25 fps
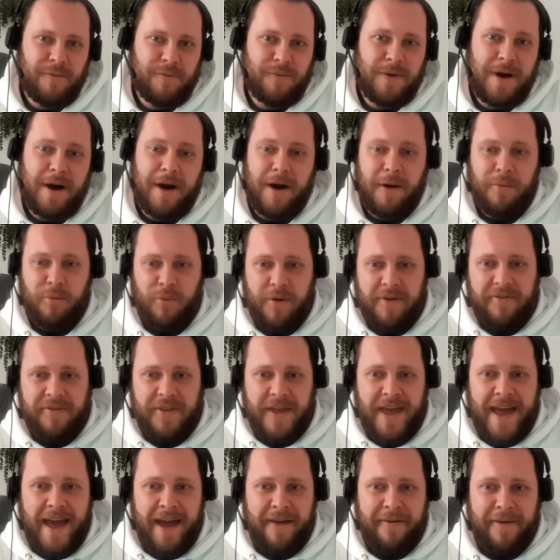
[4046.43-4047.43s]
Well, I'm
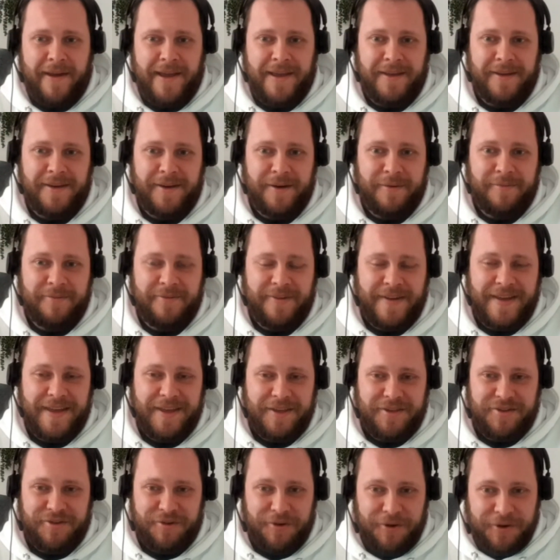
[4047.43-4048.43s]
with you, Harry. I'm
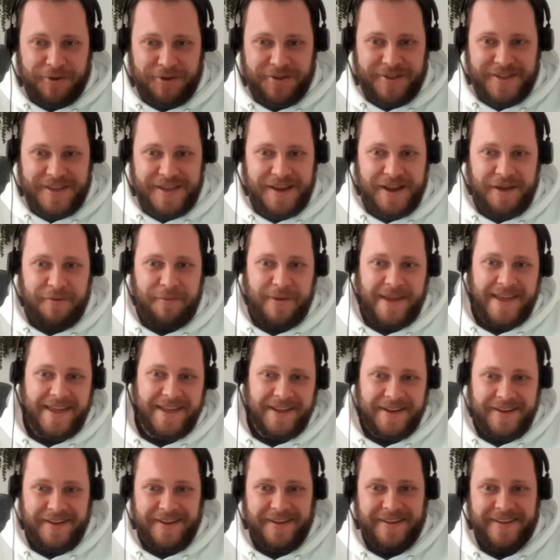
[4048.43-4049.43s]
fingers crossed.
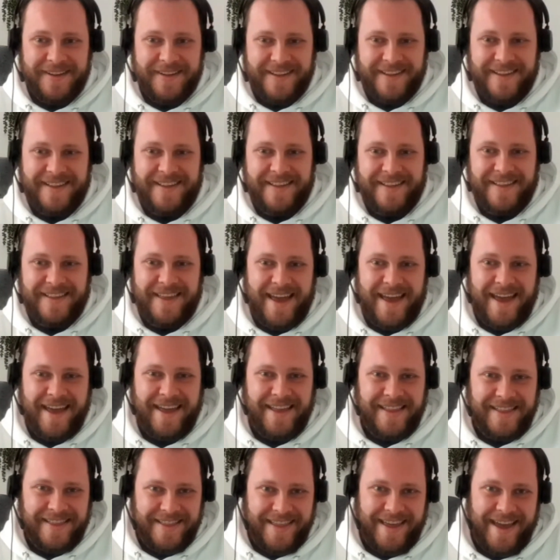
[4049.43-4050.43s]
We can
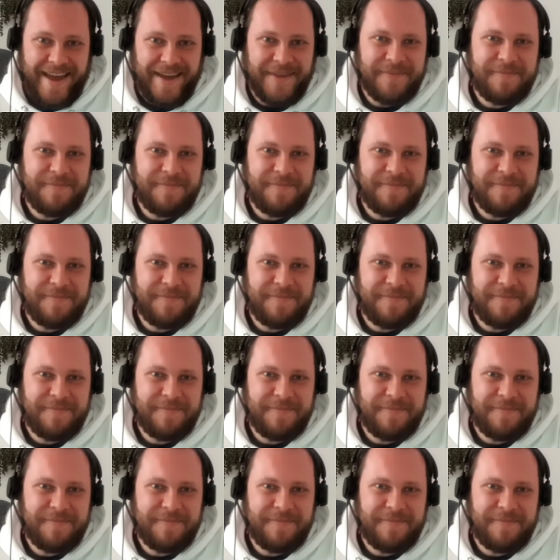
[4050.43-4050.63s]
get in there.